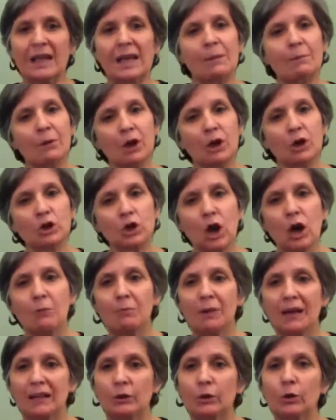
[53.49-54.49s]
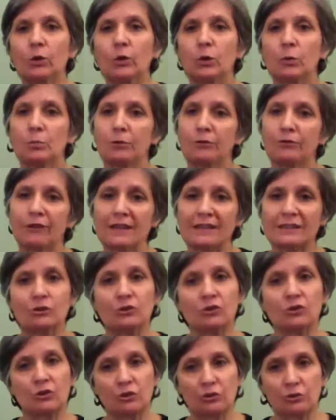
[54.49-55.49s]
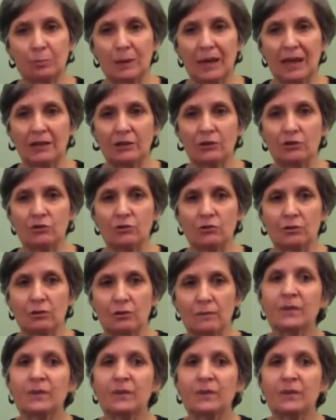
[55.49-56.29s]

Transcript: but are taught by local professors in Spanish.